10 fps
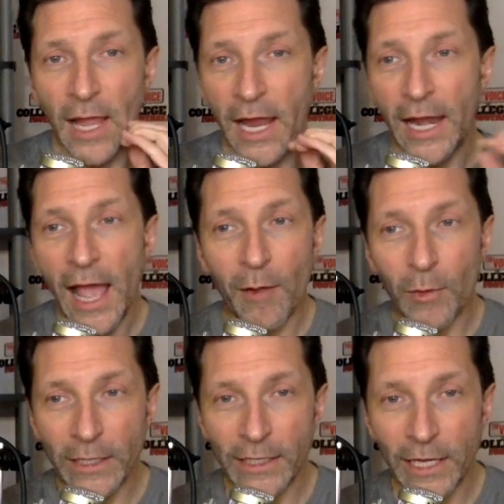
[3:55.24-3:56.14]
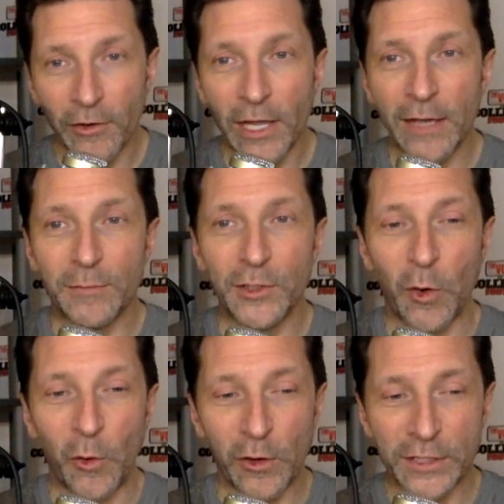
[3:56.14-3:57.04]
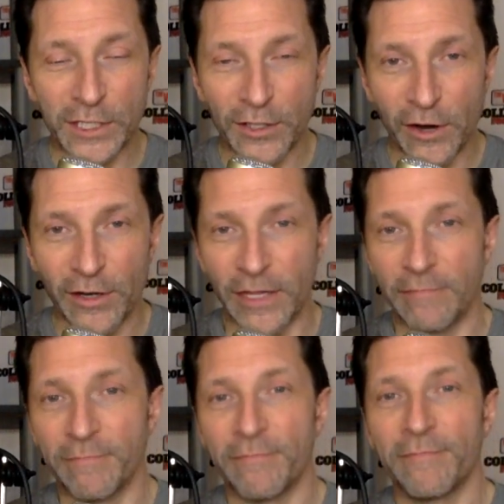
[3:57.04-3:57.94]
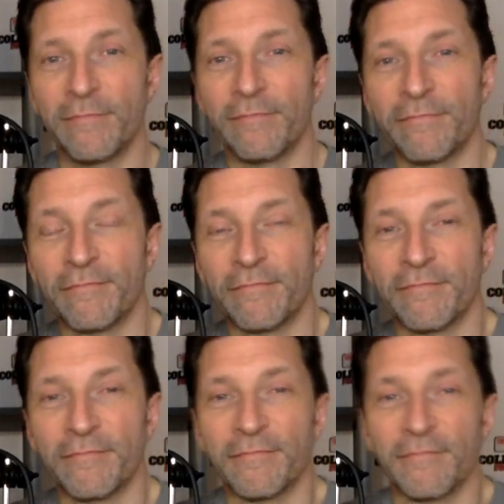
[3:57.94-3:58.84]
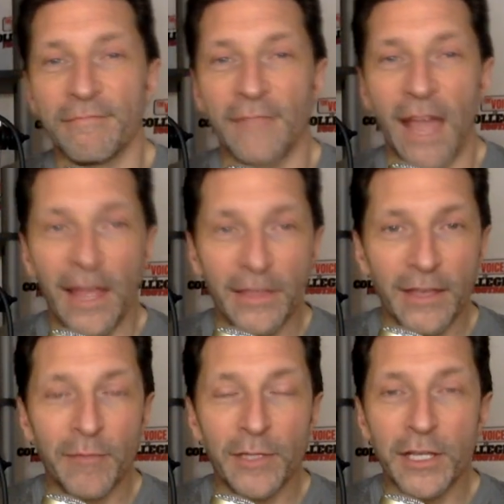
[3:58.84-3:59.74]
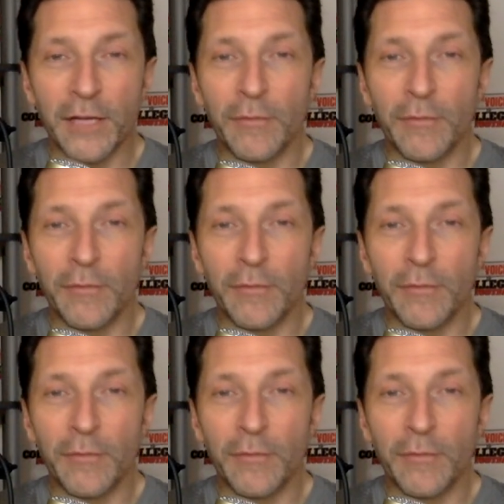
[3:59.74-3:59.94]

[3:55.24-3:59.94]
And I would gear him towards starting. I think Michigan